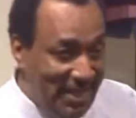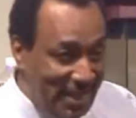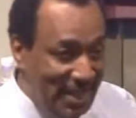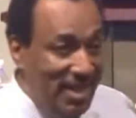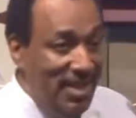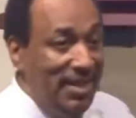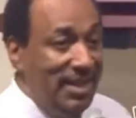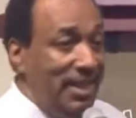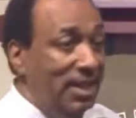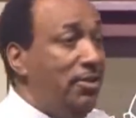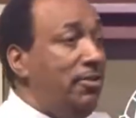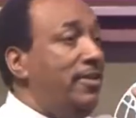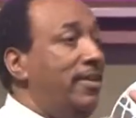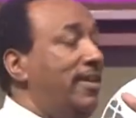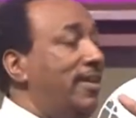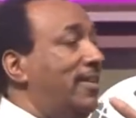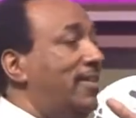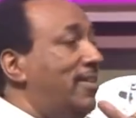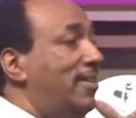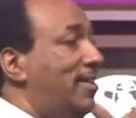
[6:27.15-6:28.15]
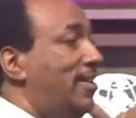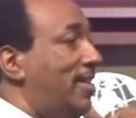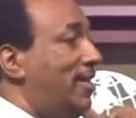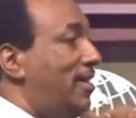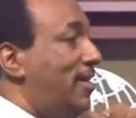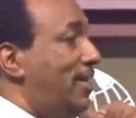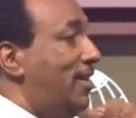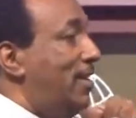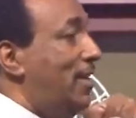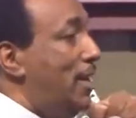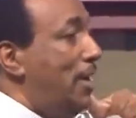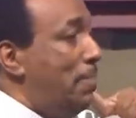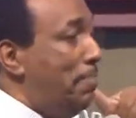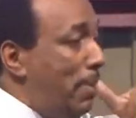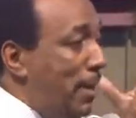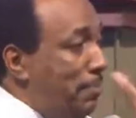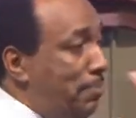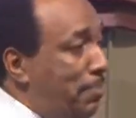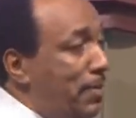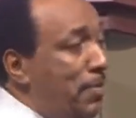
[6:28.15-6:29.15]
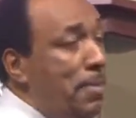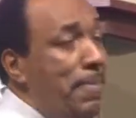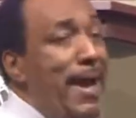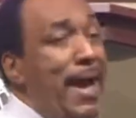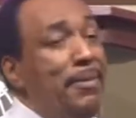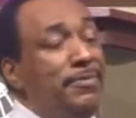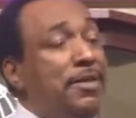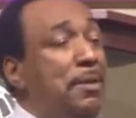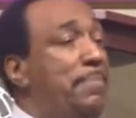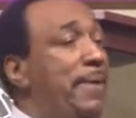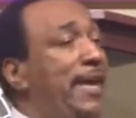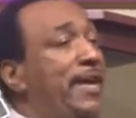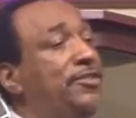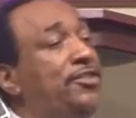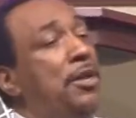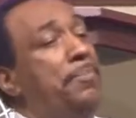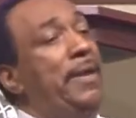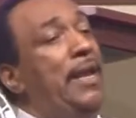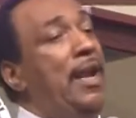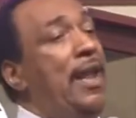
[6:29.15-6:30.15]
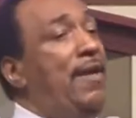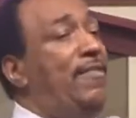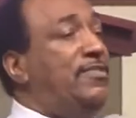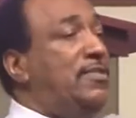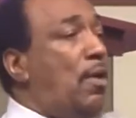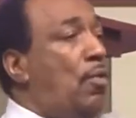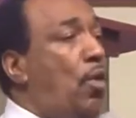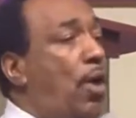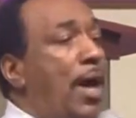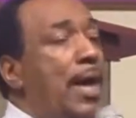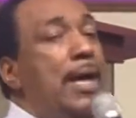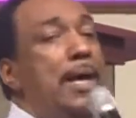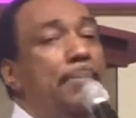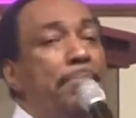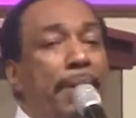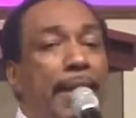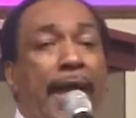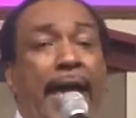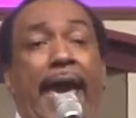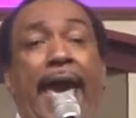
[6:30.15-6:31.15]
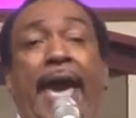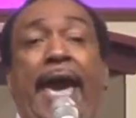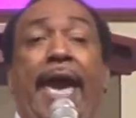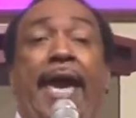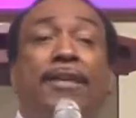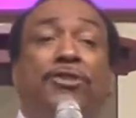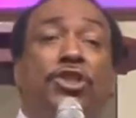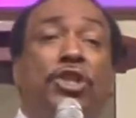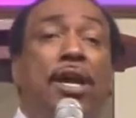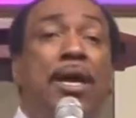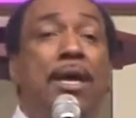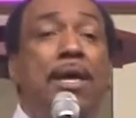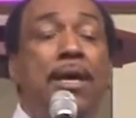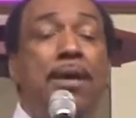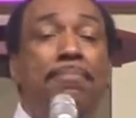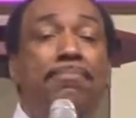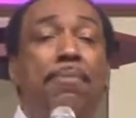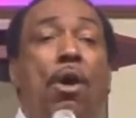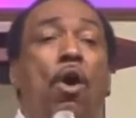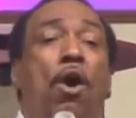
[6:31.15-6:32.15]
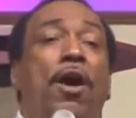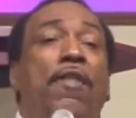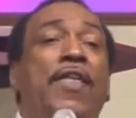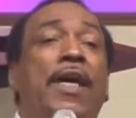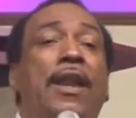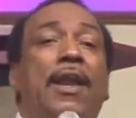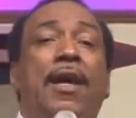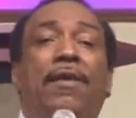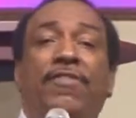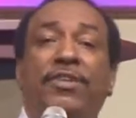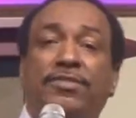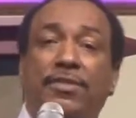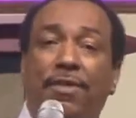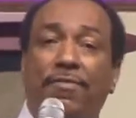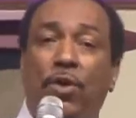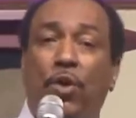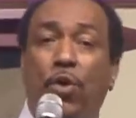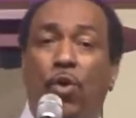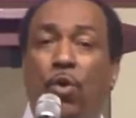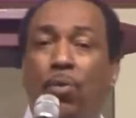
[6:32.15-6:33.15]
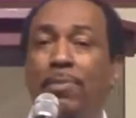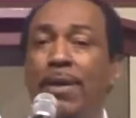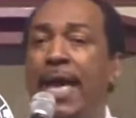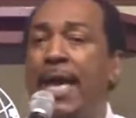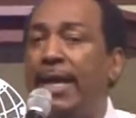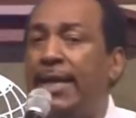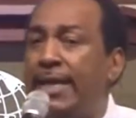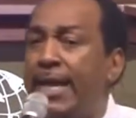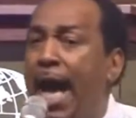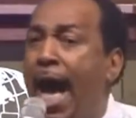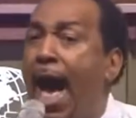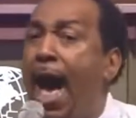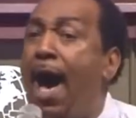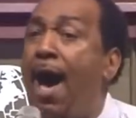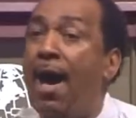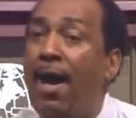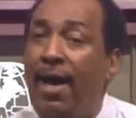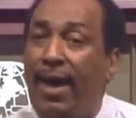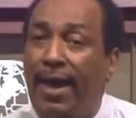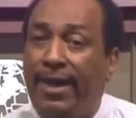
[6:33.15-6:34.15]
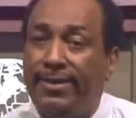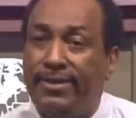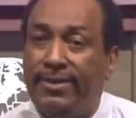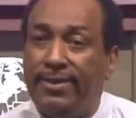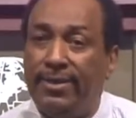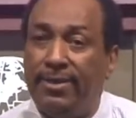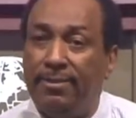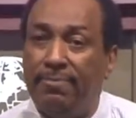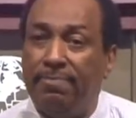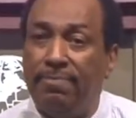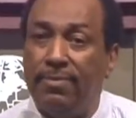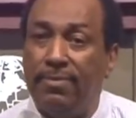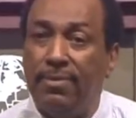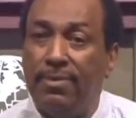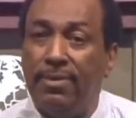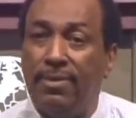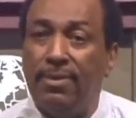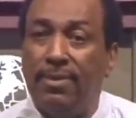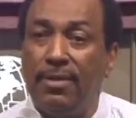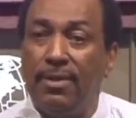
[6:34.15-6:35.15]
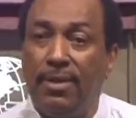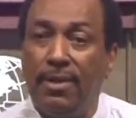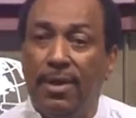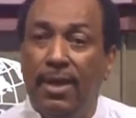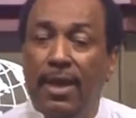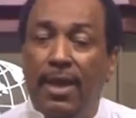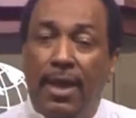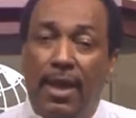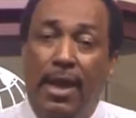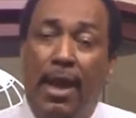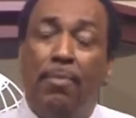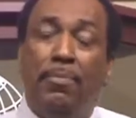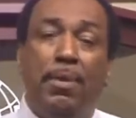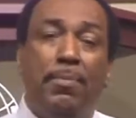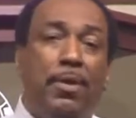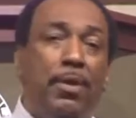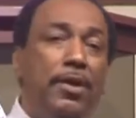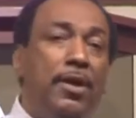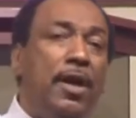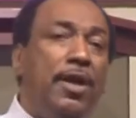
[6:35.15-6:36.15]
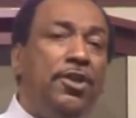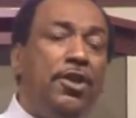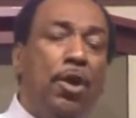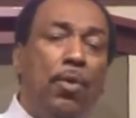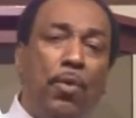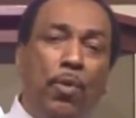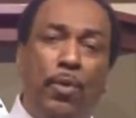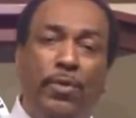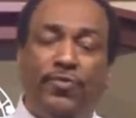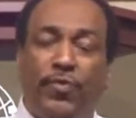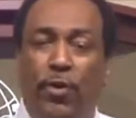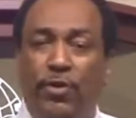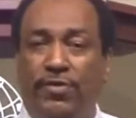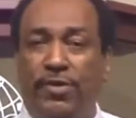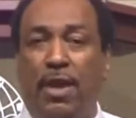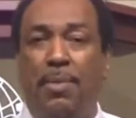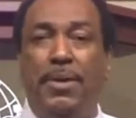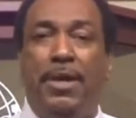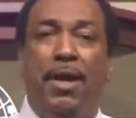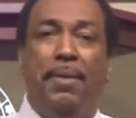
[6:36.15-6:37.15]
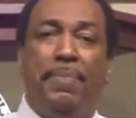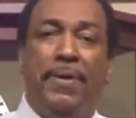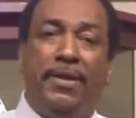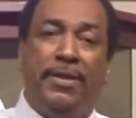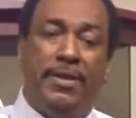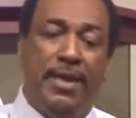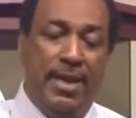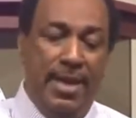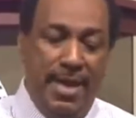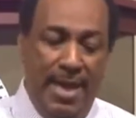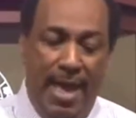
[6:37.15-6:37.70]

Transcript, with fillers: Hallelujah. But, but the Bible said men shall be lovers of what? Pleasure more than lovers of whom? God. And I remember, uh, you know, when we was first coming up and